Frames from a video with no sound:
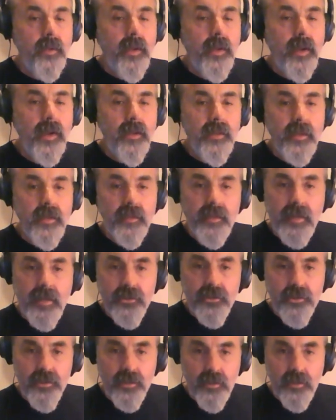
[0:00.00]
and then
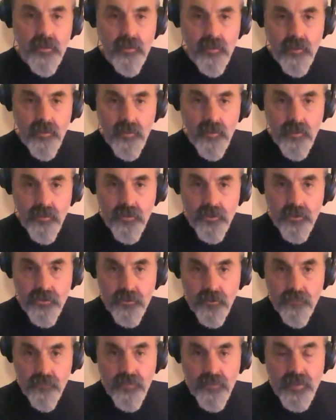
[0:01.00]
catching the
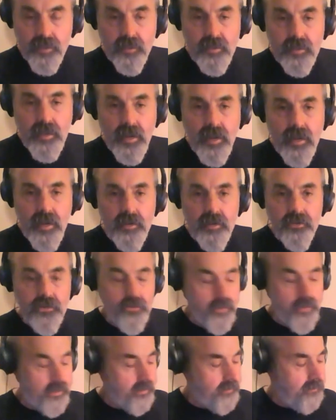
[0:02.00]
3rd fret on the A
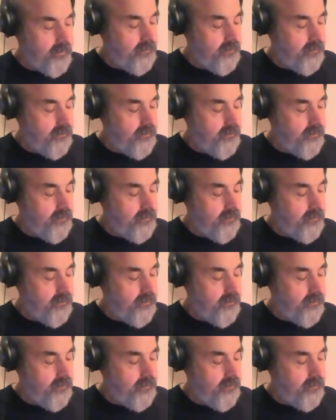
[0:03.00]
string.